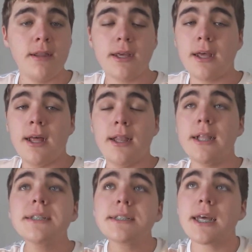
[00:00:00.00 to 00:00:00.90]
Like,
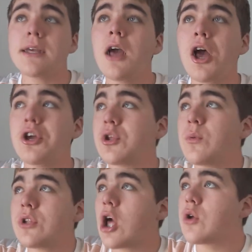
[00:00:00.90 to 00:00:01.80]
let's say you
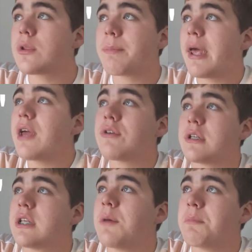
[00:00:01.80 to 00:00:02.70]
want to go to
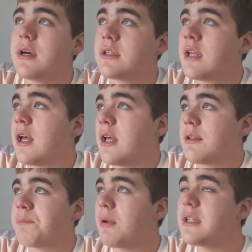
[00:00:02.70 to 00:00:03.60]
Paris, but
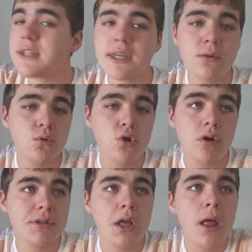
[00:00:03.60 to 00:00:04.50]
the plane ticket would
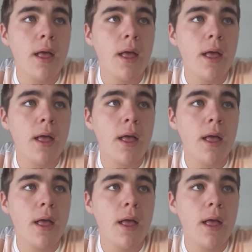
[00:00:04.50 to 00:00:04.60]
cost